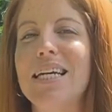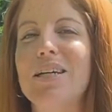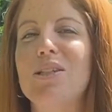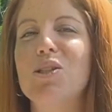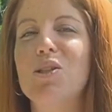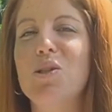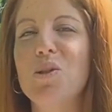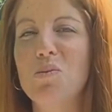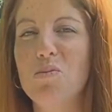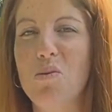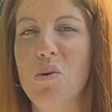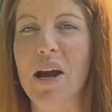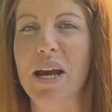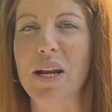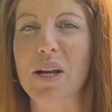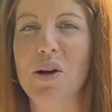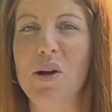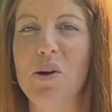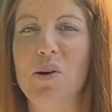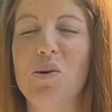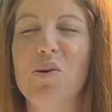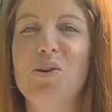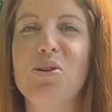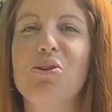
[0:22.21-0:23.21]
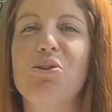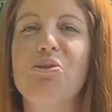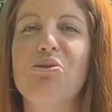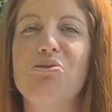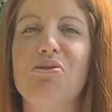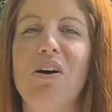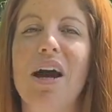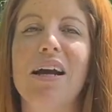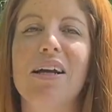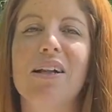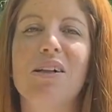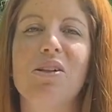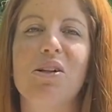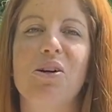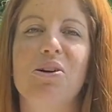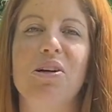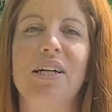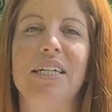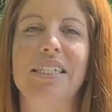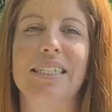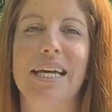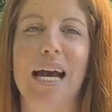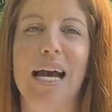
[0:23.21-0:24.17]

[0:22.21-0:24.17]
Kit 2.0, you'll find chlorine